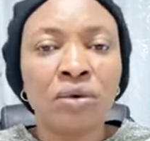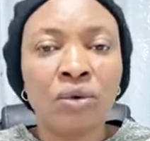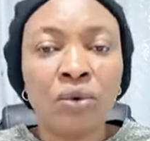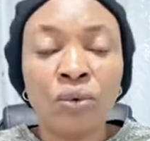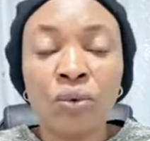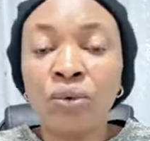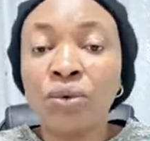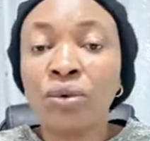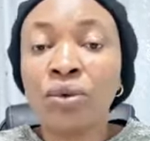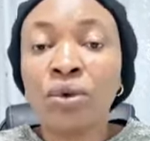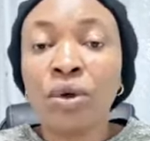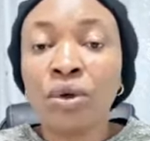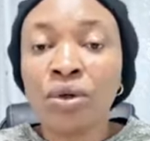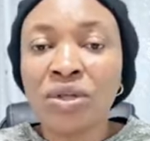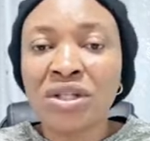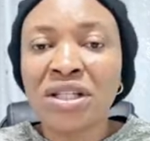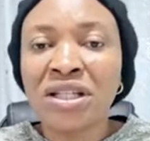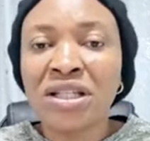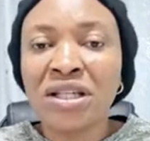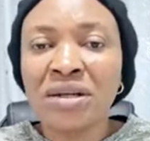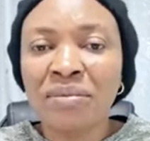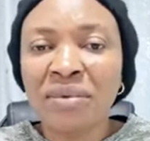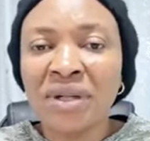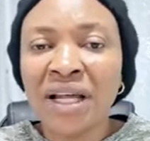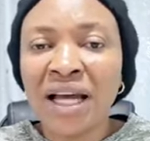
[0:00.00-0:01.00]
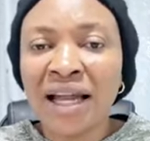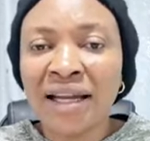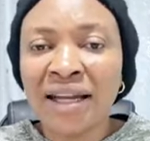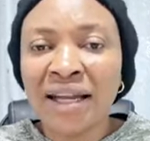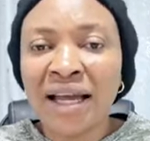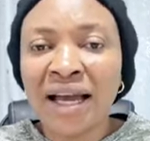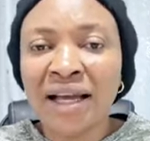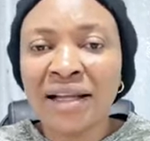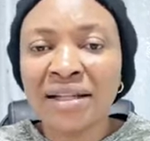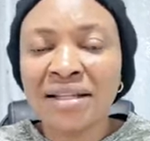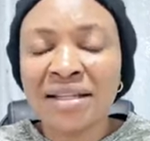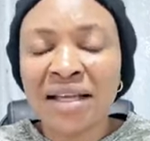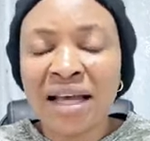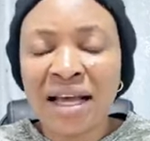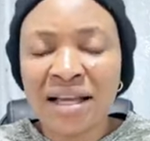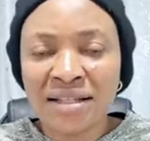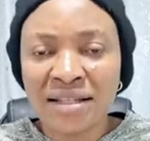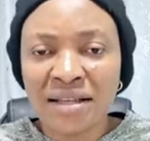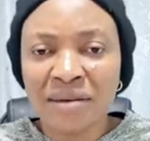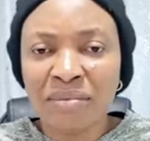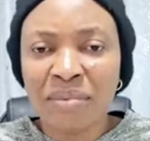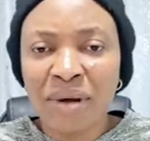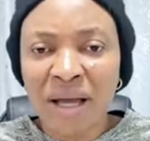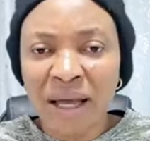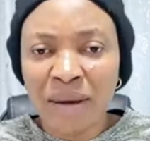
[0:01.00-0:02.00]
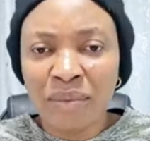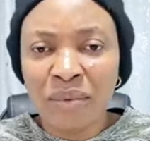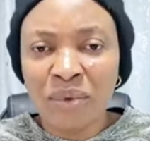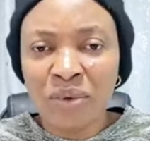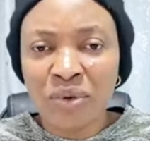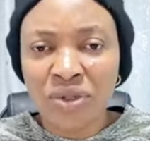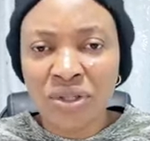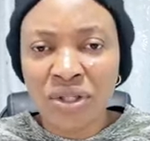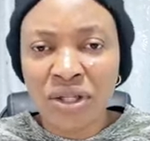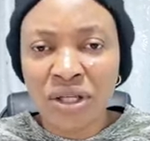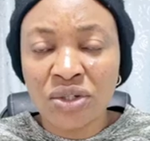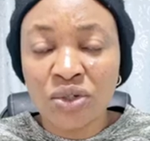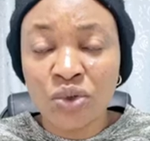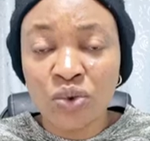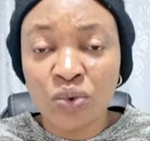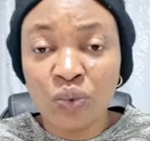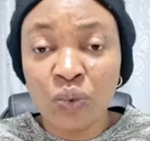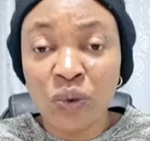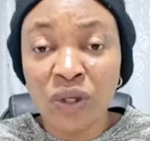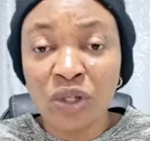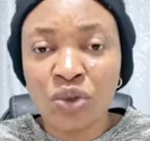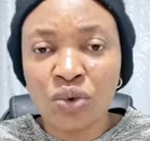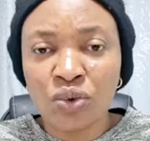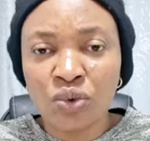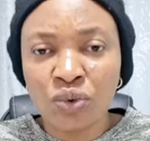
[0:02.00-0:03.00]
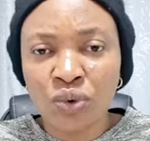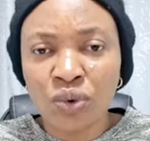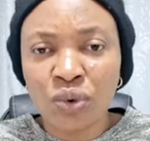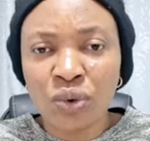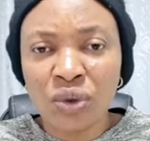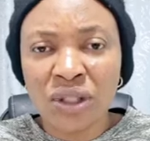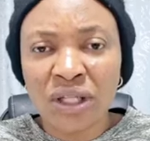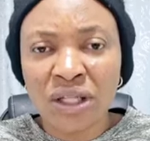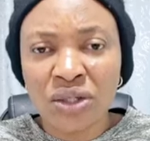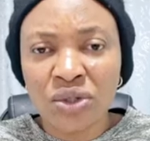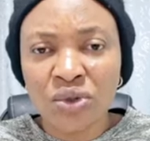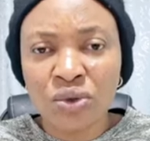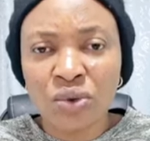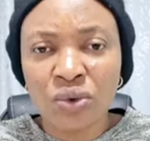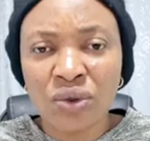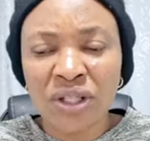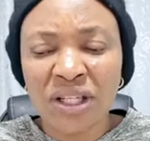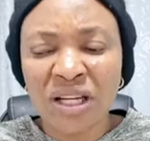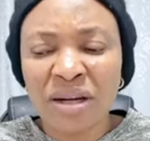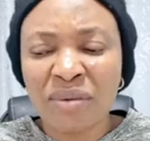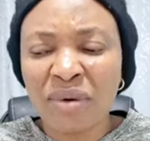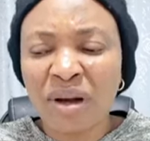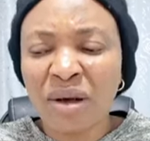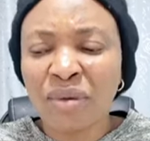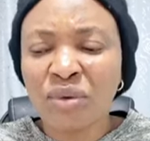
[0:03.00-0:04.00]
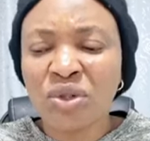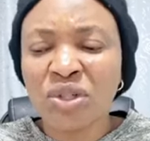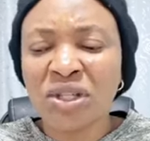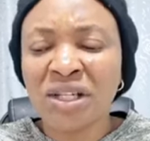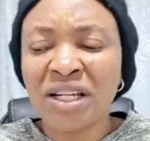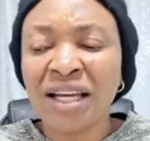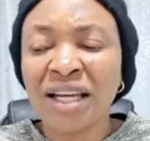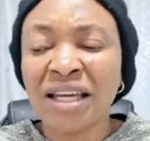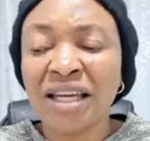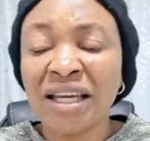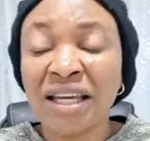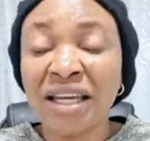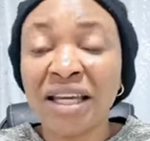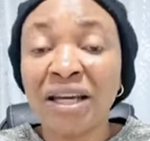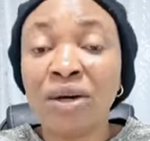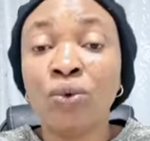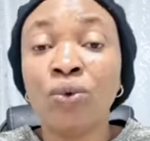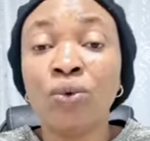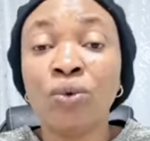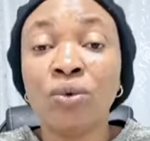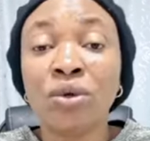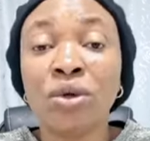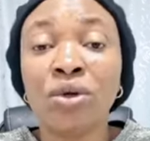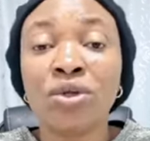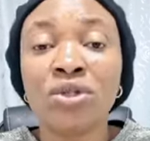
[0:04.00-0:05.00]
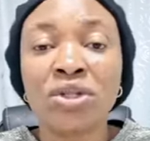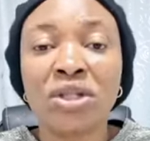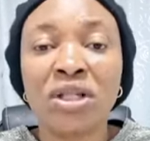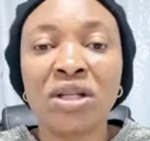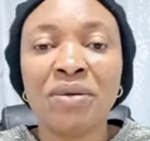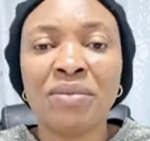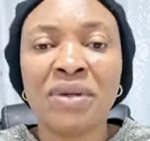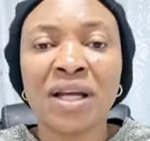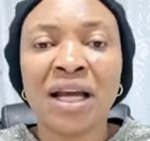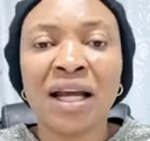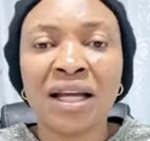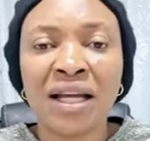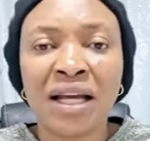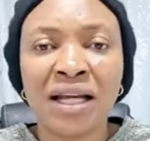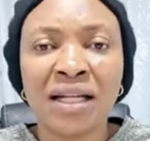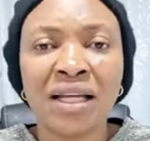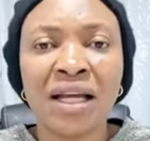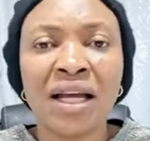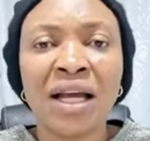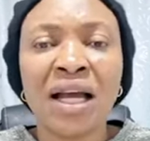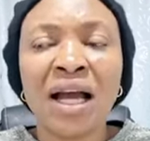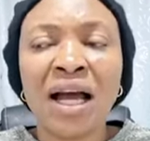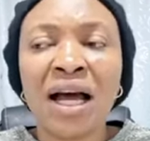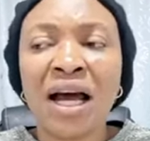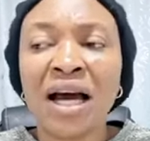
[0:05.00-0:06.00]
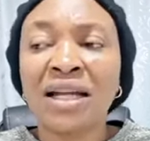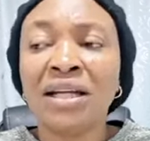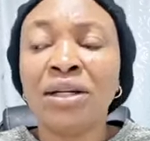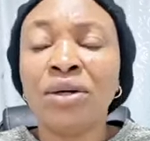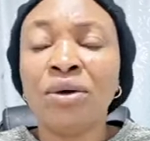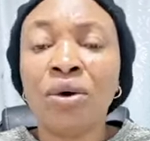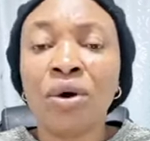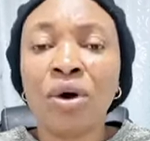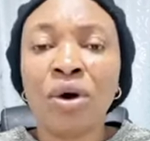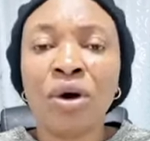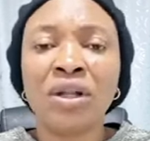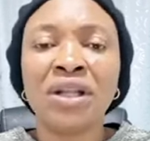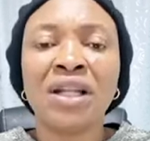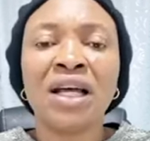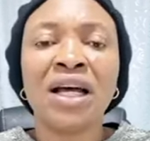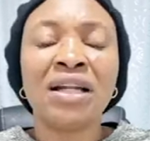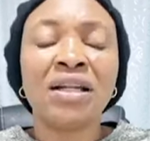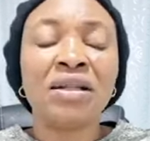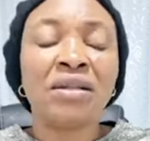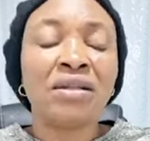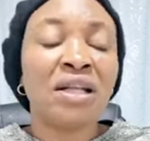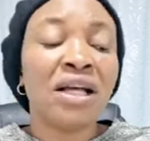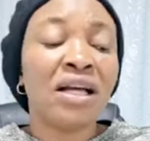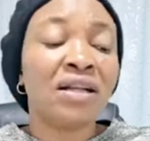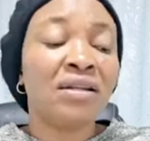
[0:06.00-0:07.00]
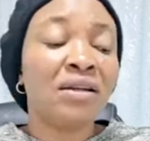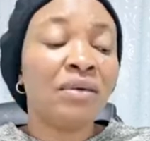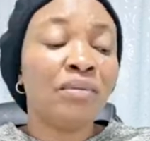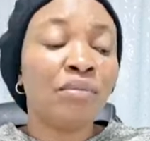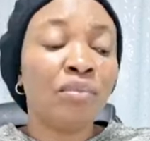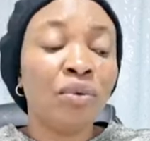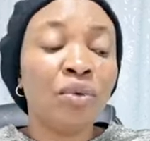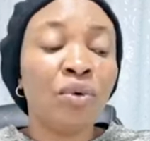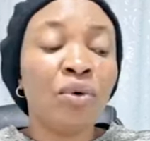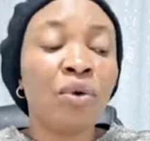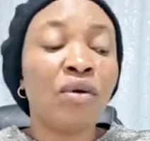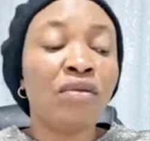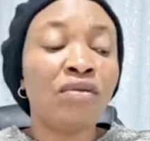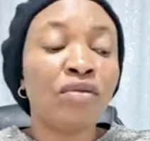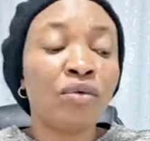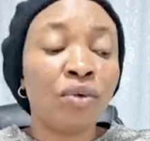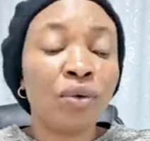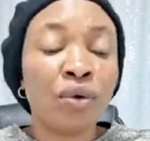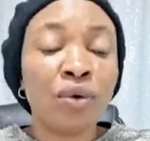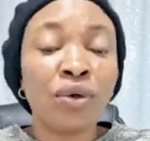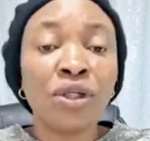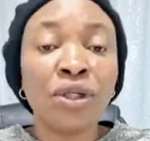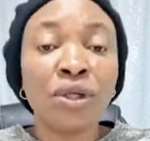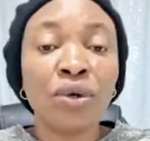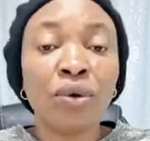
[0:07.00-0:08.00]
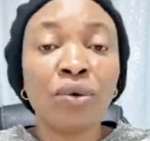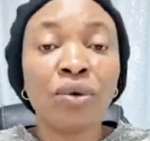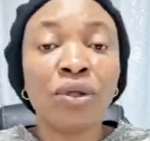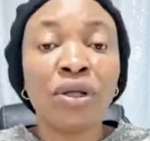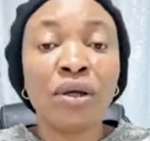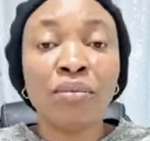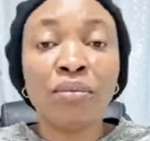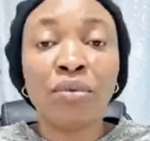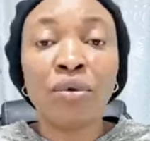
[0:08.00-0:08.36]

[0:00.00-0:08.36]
could not sleep that night, as the Bible says. We should know the story. The Bible said the king could not sleep that night, and he ordered that the book of Chronicles, the